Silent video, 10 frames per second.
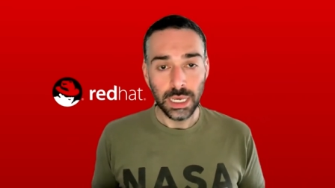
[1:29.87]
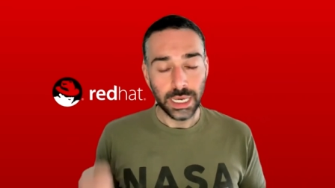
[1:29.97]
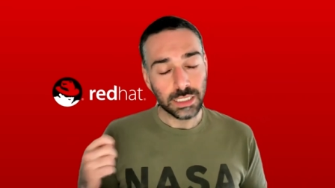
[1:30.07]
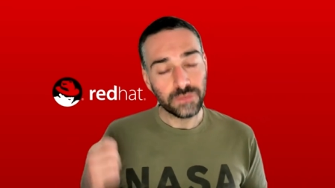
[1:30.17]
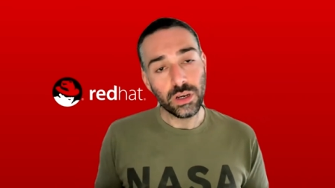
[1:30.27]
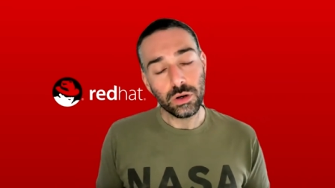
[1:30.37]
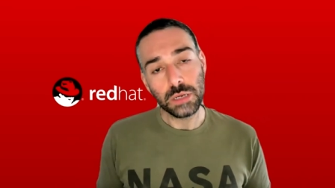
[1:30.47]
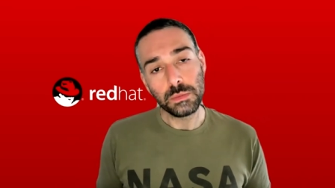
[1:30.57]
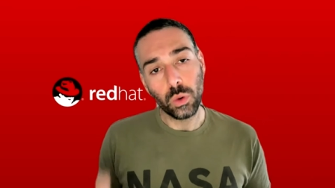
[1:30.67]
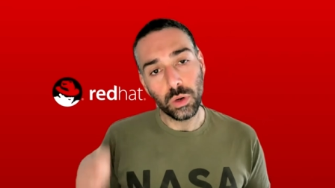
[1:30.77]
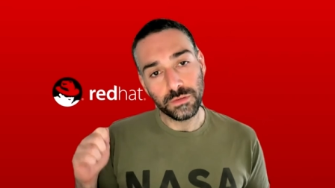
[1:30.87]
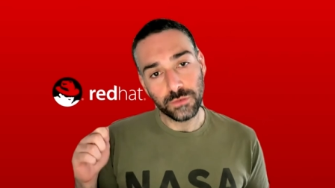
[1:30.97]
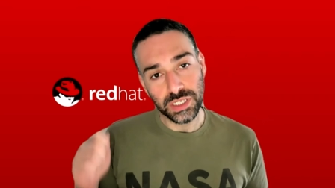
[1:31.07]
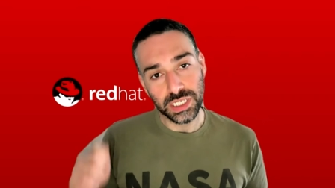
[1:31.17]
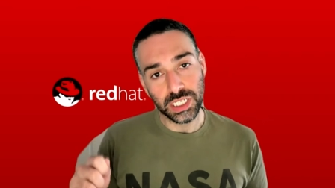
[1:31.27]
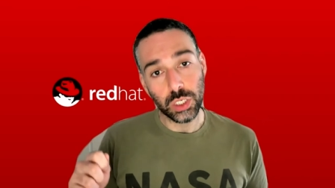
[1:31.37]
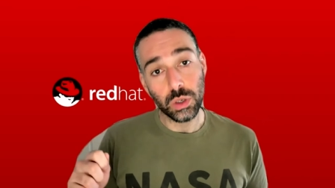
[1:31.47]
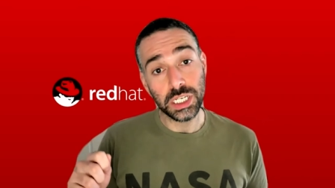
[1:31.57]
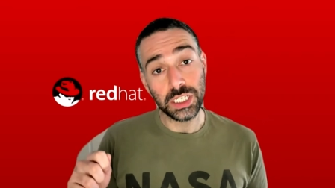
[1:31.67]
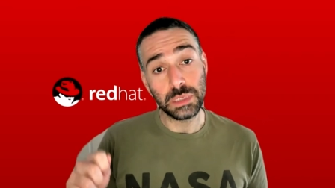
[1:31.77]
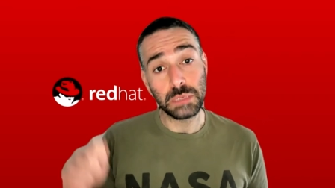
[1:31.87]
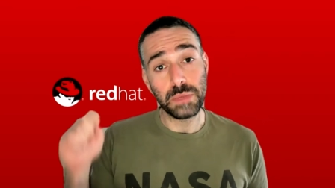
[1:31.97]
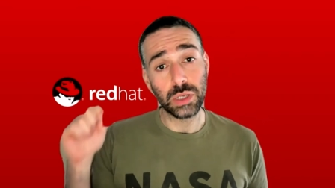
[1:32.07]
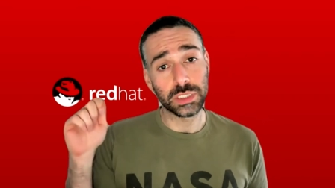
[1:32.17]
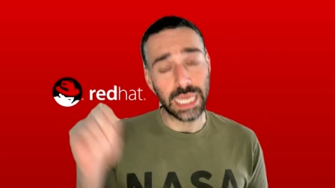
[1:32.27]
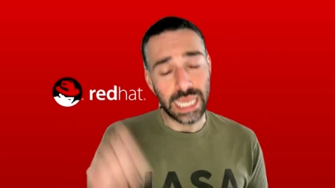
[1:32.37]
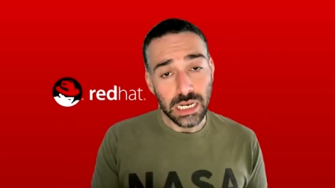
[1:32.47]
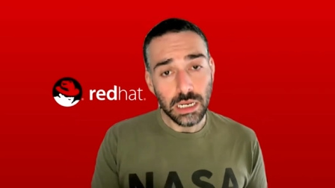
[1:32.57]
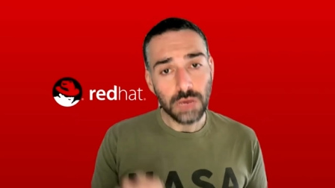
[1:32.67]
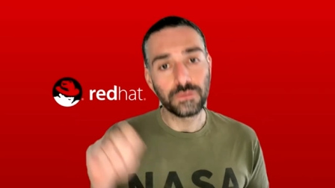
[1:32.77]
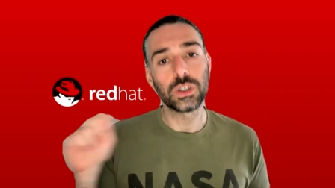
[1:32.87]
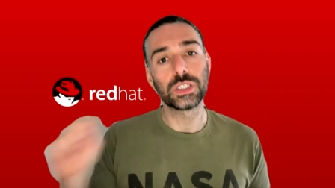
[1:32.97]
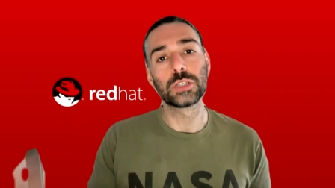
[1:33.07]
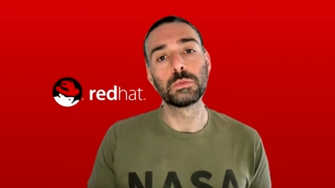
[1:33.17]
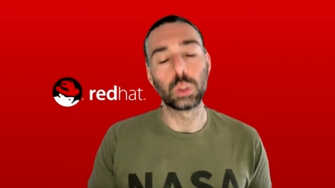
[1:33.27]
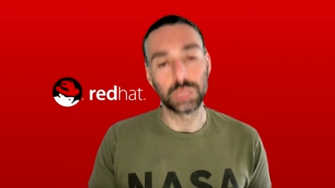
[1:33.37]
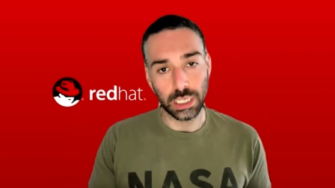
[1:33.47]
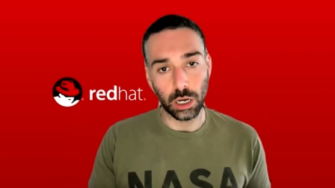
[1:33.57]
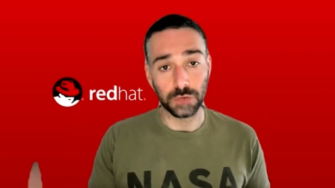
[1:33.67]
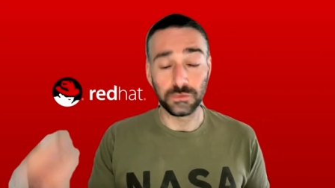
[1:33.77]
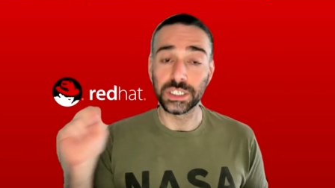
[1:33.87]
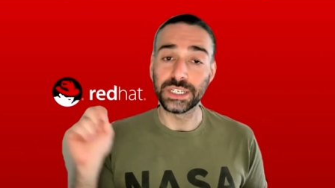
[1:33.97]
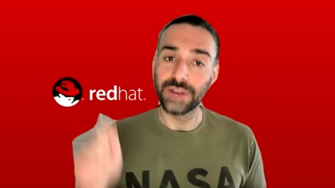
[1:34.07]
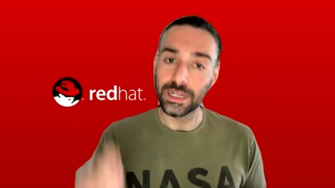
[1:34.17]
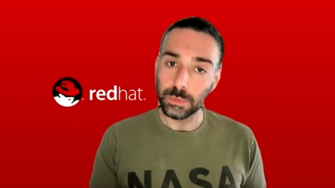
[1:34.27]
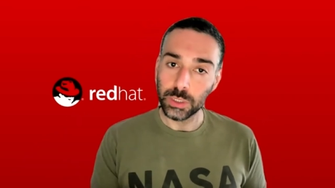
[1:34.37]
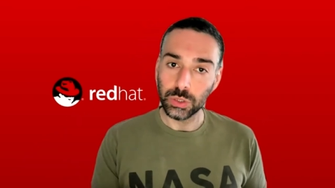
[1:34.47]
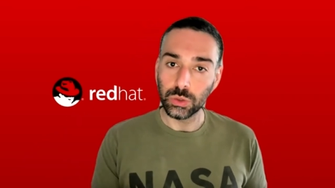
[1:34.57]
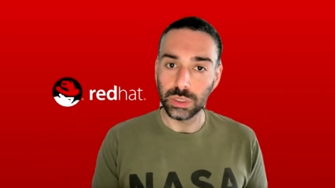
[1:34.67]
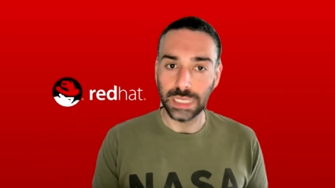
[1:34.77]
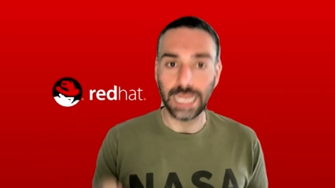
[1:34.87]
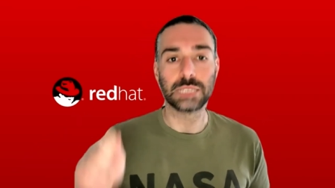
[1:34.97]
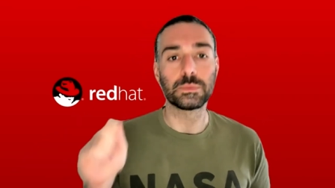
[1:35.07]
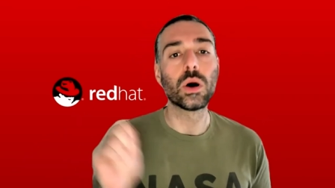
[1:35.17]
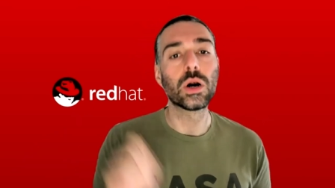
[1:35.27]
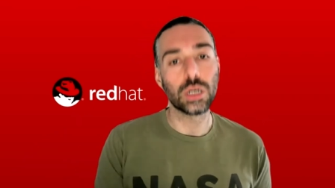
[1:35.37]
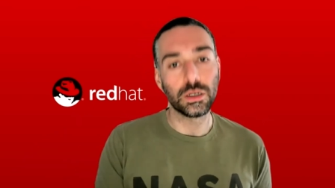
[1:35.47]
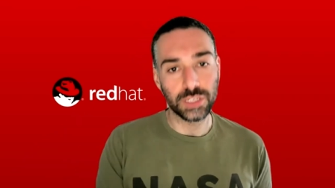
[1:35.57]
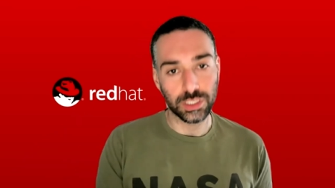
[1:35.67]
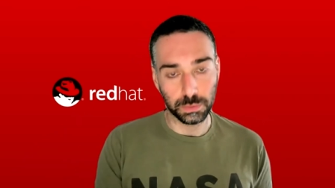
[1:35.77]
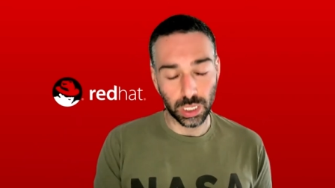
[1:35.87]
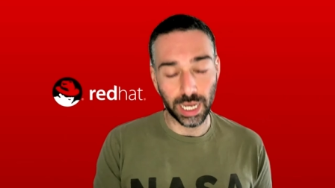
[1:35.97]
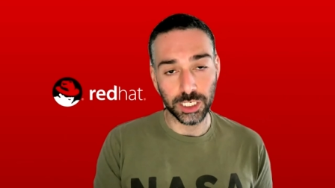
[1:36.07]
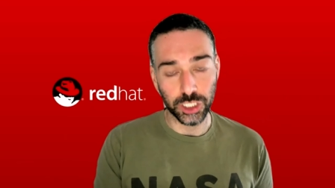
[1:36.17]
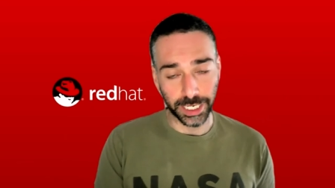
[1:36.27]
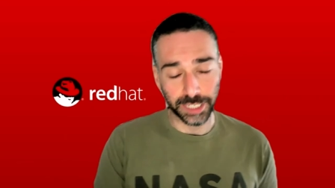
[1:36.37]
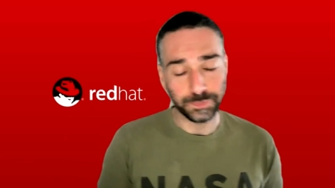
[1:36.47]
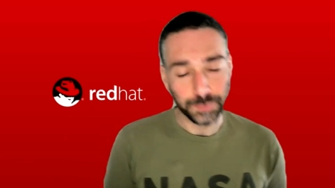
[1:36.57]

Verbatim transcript: it's very important for security to be built in versus bolted on for developer tools and as part of the supply chain.